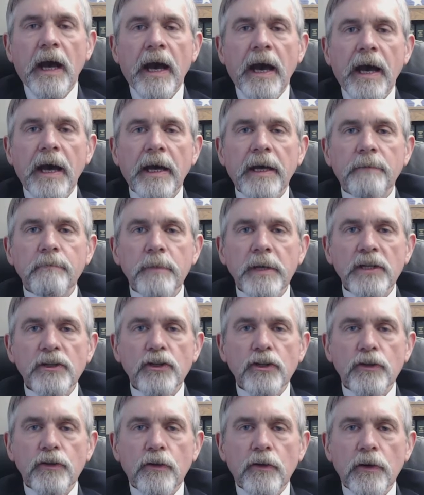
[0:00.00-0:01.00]
I
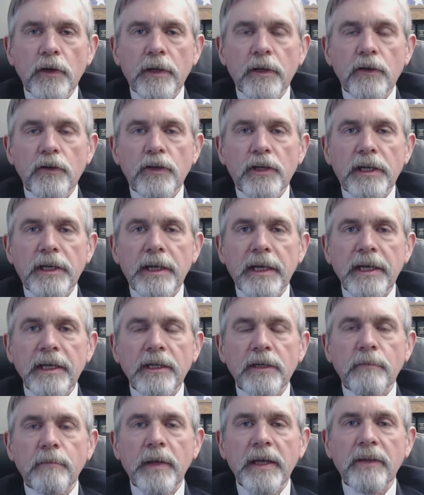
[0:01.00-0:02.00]
mentioned earlier you
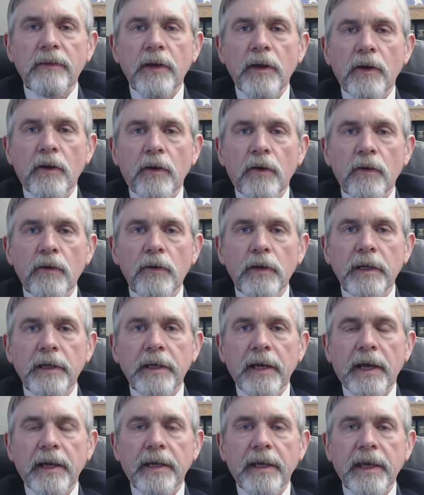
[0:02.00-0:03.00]
need to be there
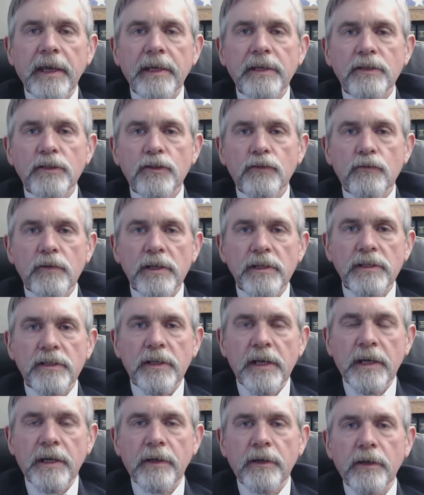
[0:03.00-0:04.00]
early. I can't stress
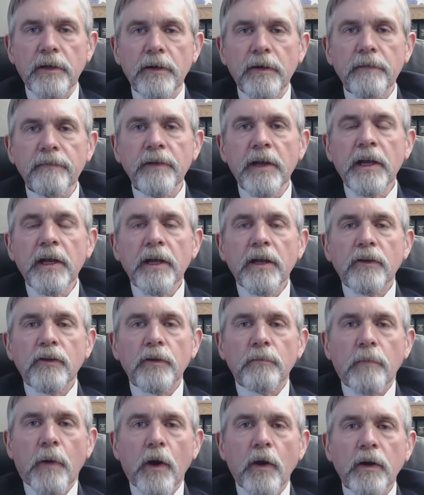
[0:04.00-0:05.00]
that enough.
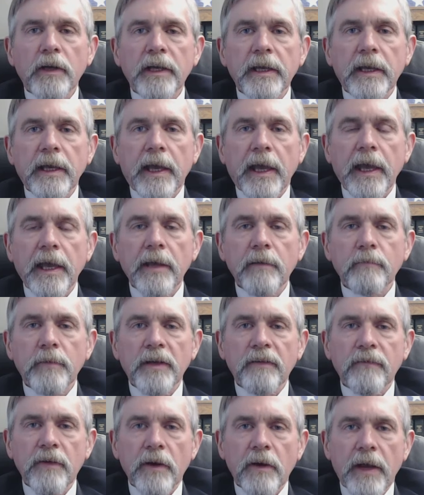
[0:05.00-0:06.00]
The parking can
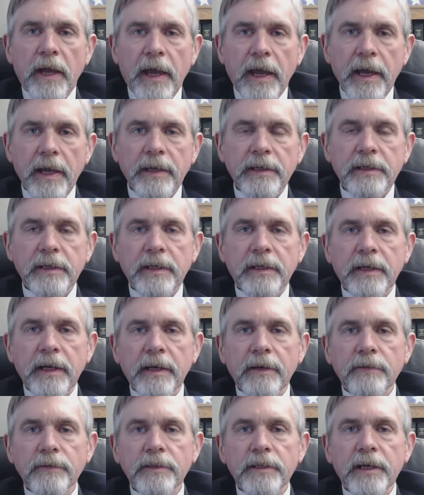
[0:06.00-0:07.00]
be very hectic
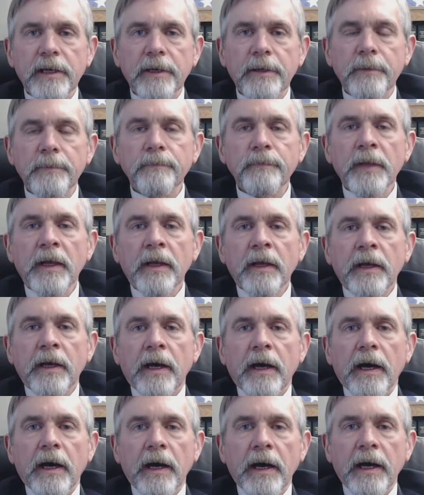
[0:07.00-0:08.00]
downtown,
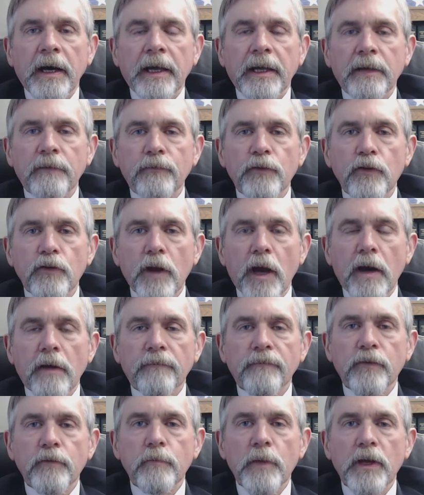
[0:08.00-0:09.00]
and if you're
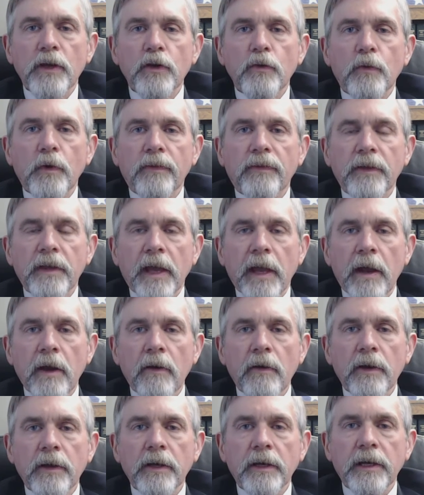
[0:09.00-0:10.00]
not familiar with the
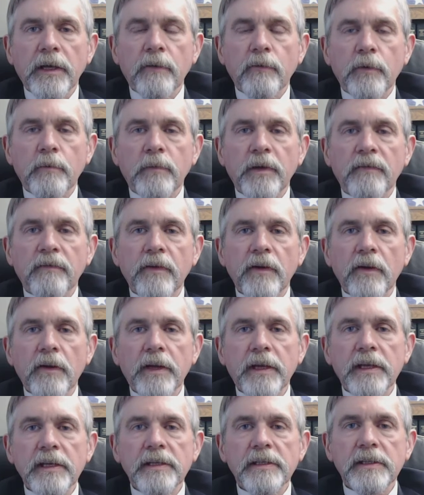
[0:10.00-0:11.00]
area, it would be
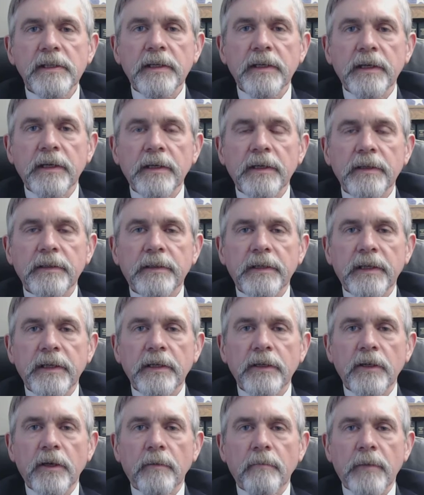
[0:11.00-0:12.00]
very easy to
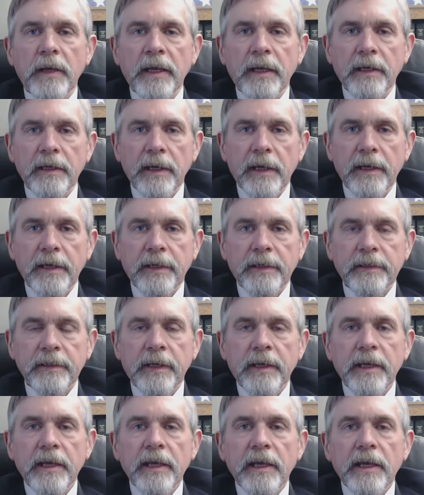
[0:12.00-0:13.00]
end up being late.